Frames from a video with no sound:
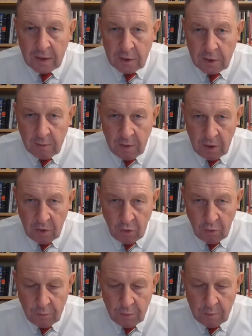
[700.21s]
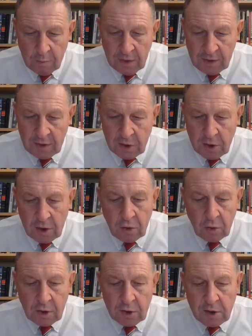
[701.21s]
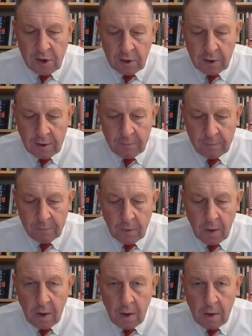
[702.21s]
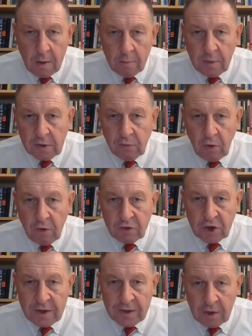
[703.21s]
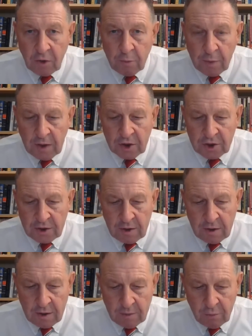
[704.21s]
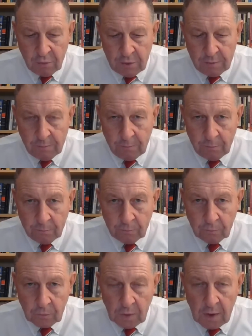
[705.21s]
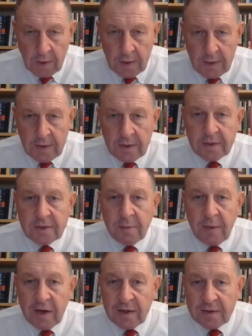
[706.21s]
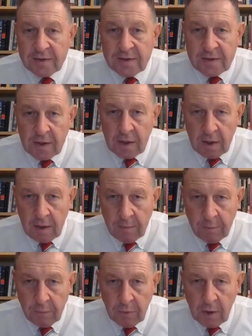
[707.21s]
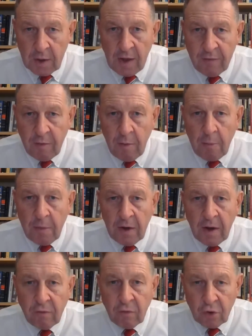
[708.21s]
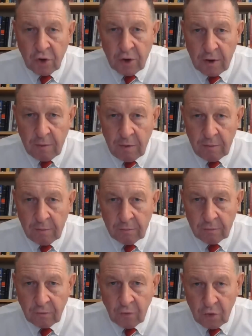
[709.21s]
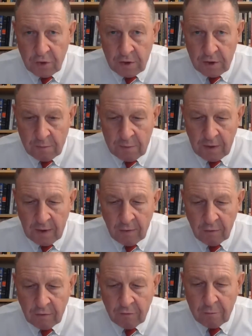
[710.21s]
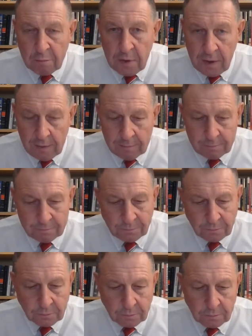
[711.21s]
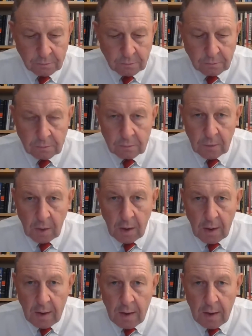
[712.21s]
and they launched rocket attacks on Israel and maritime shipping in the Red Sea, opening a third front against Israel and the West. Fighting also broke out, albeit not on the same scale, on the Syrian front, the Iraqi front,